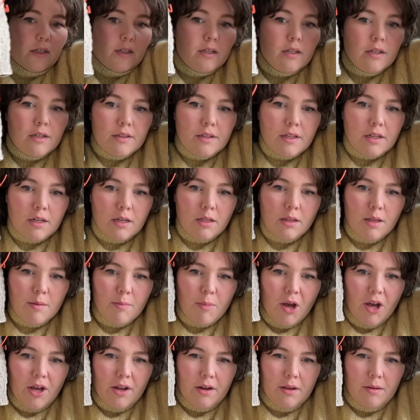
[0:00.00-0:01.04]
And then on the
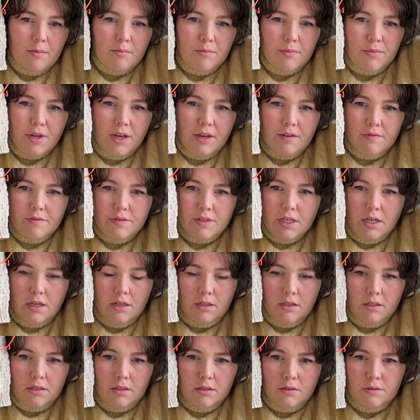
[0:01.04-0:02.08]
bottom, I've
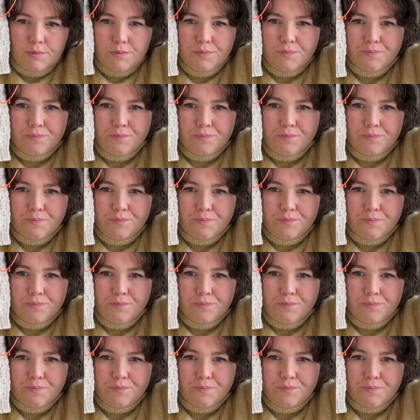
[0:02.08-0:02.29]
done